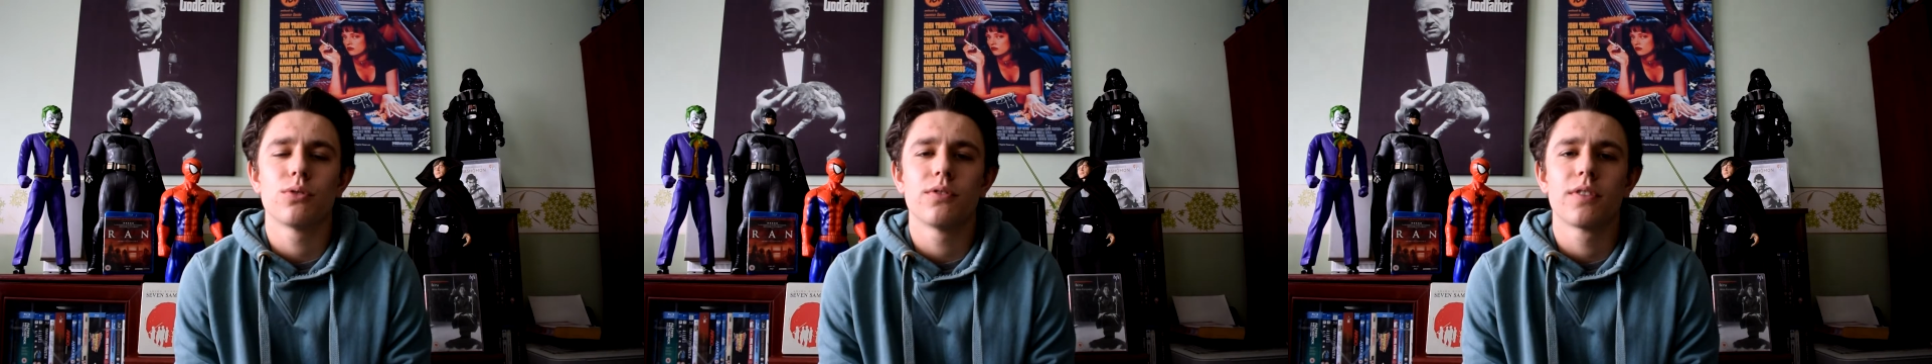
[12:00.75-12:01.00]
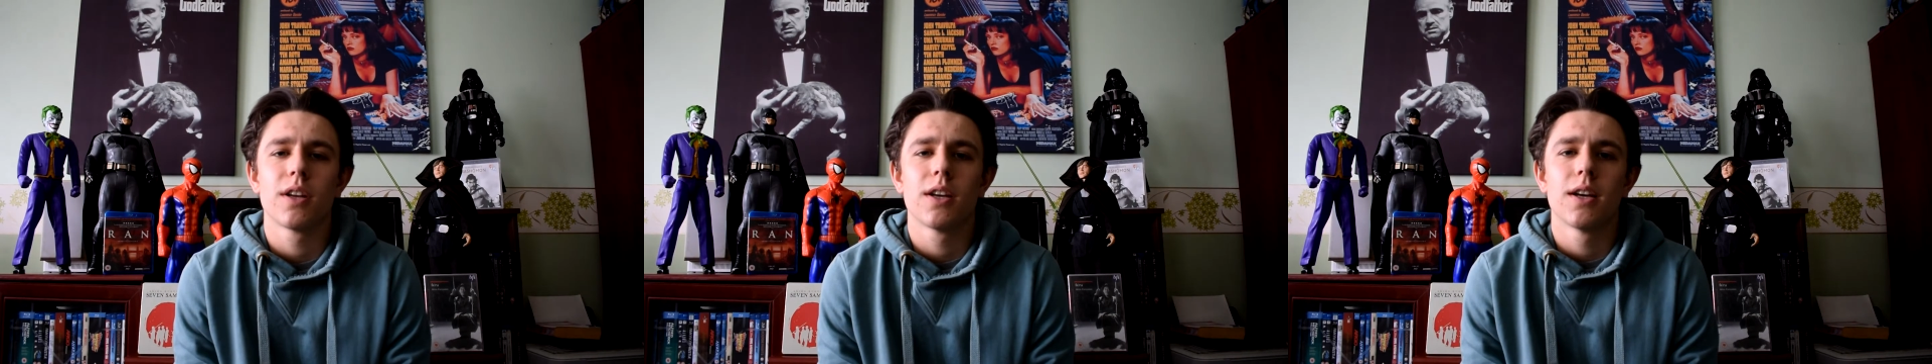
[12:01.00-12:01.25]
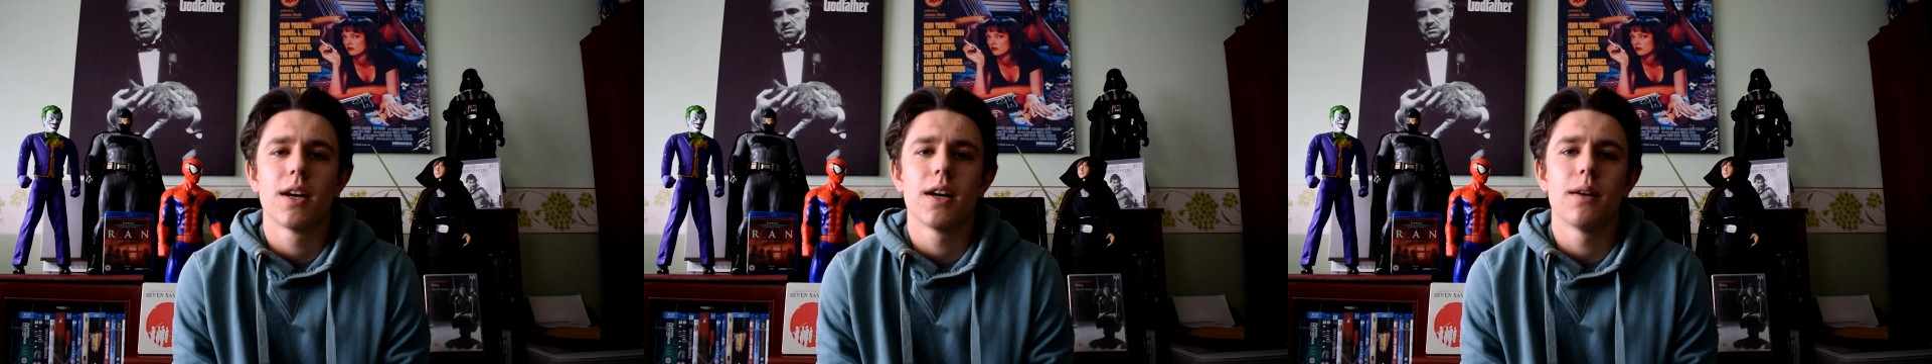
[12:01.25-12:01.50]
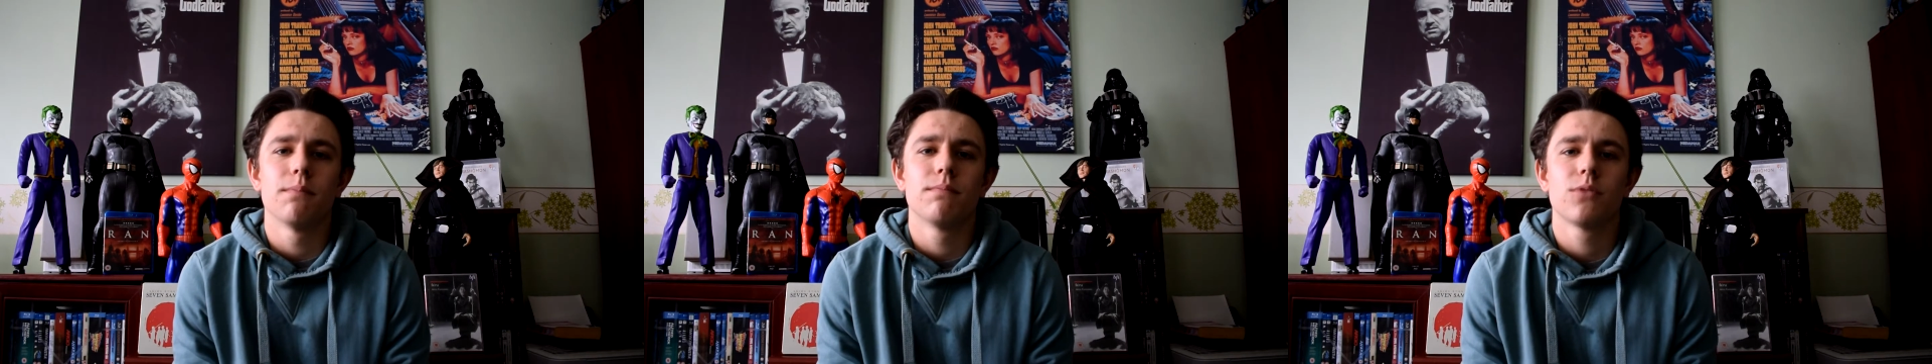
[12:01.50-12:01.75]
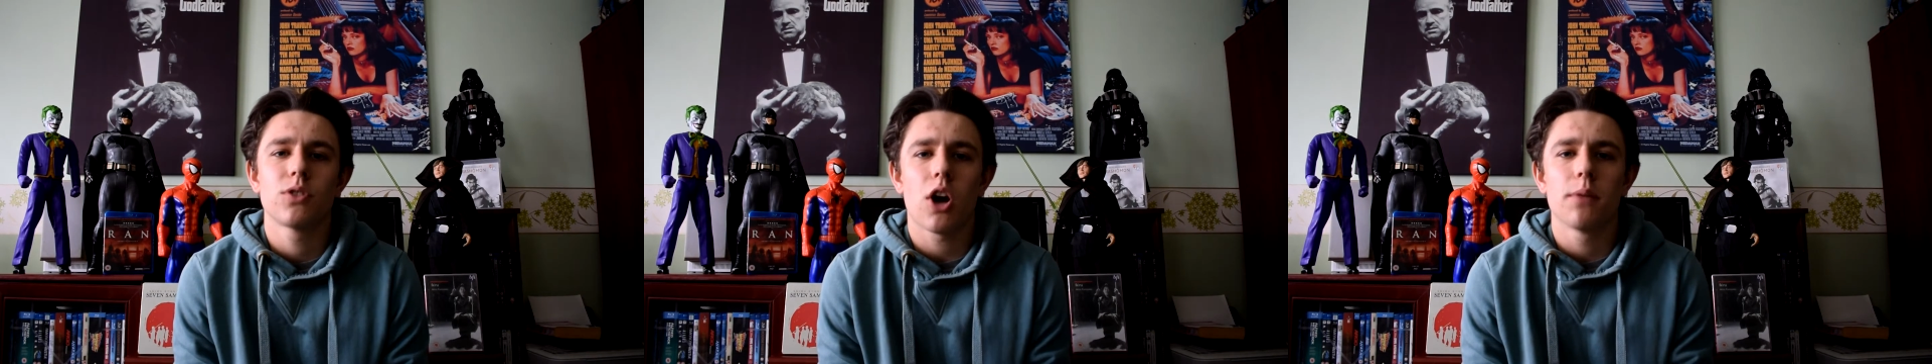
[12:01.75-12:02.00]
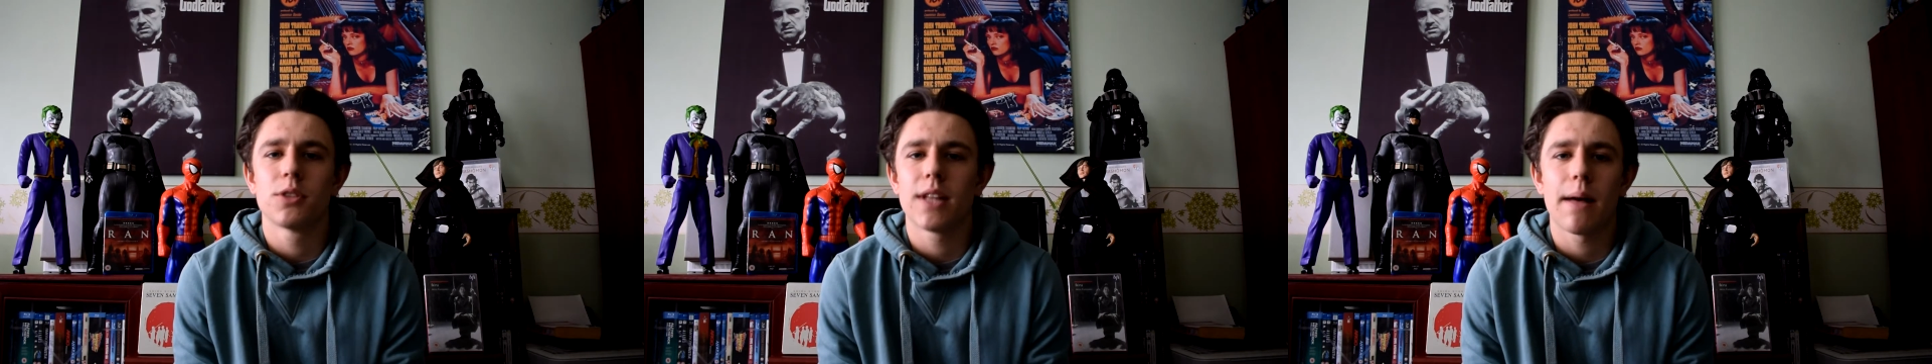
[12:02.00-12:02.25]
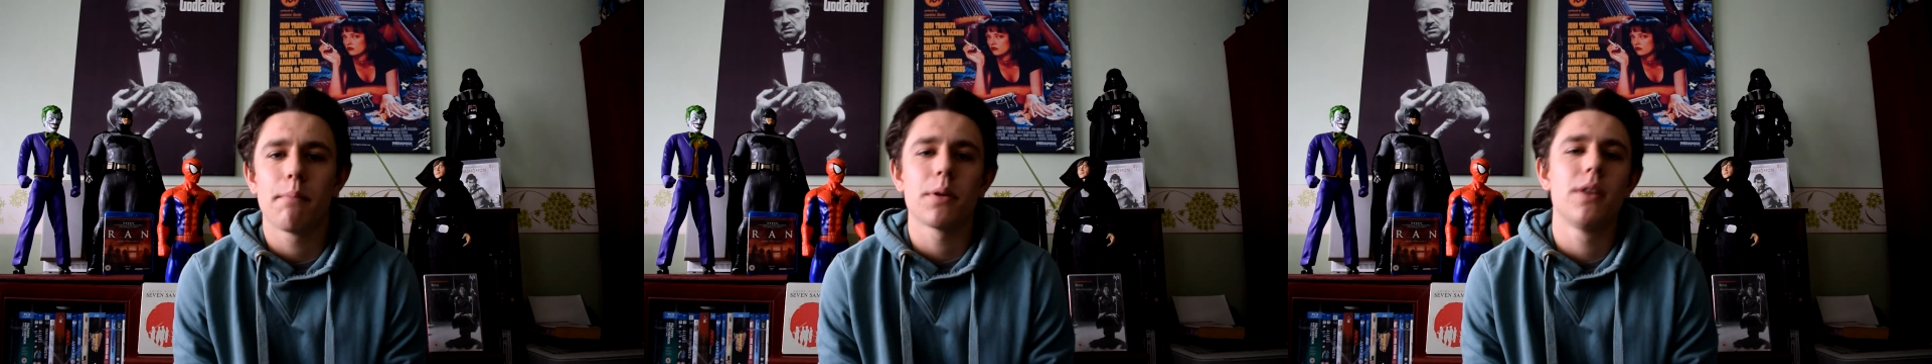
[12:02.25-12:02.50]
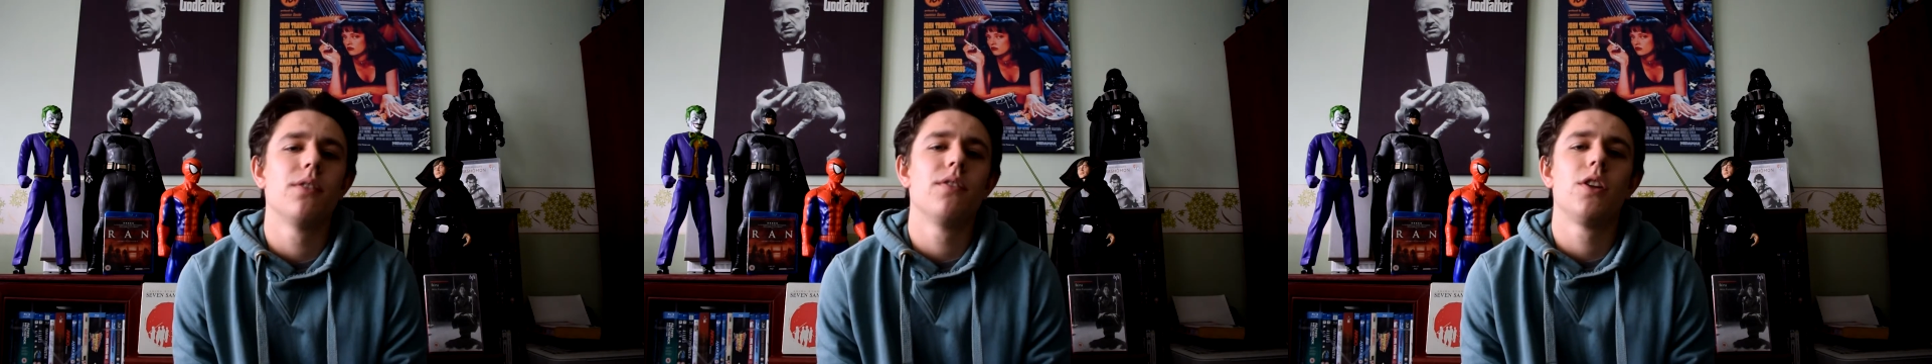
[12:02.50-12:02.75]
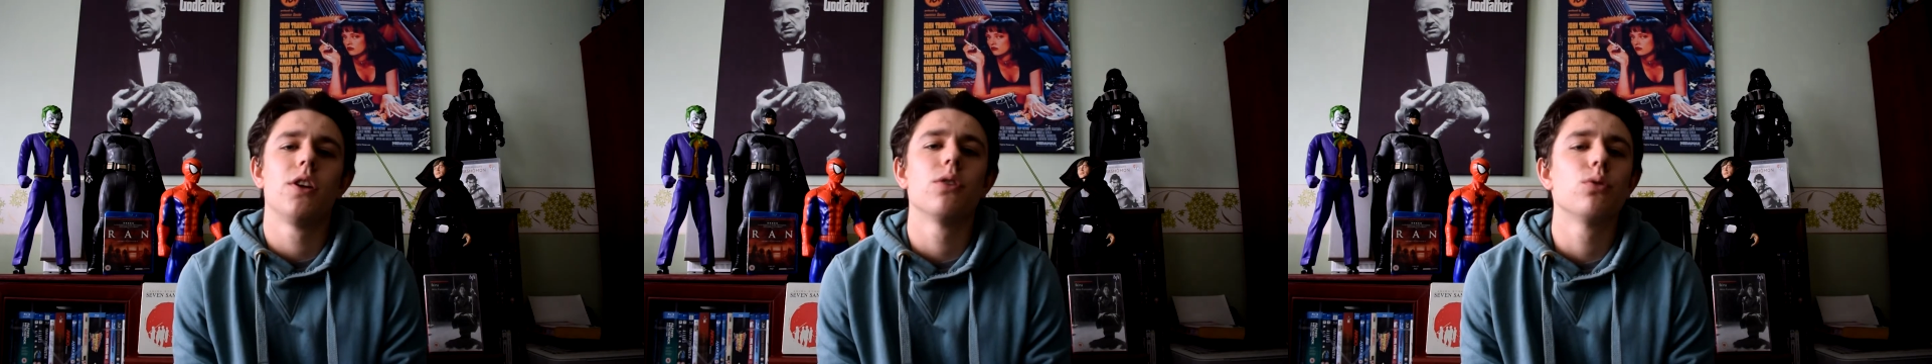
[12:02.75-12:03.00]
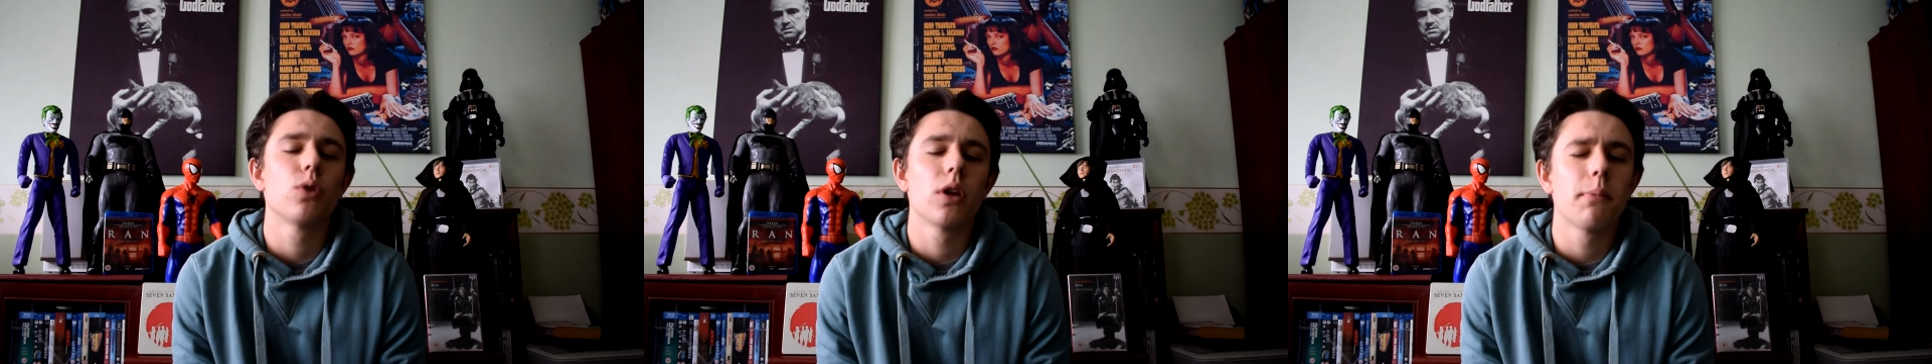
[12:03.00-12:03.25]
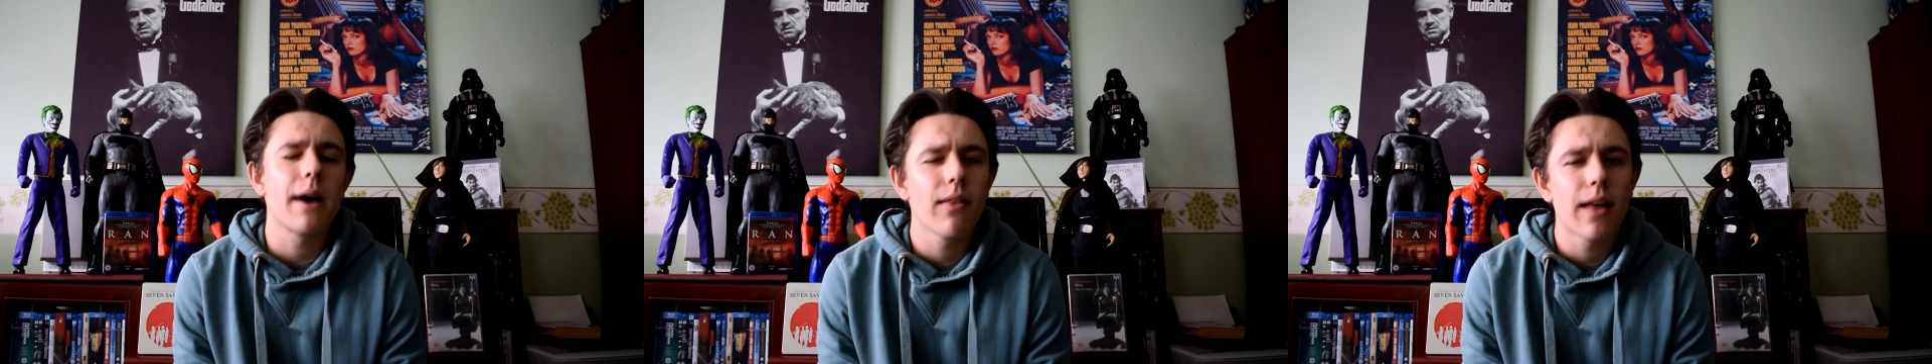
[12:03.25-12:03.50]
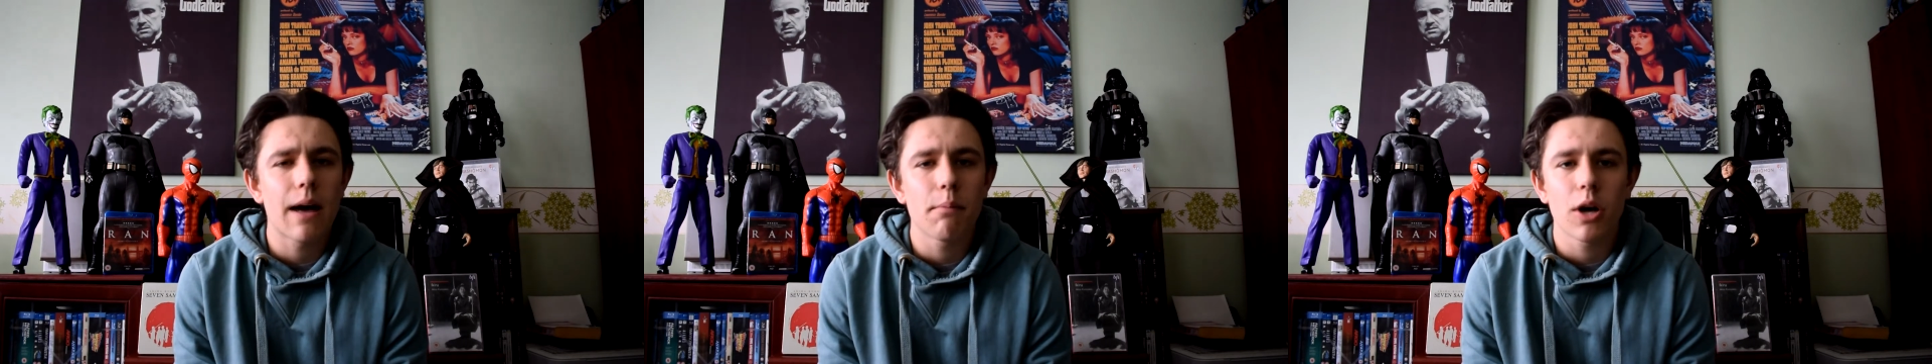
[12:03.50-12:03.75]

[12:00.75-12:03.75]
of timestamp in the video talking about that,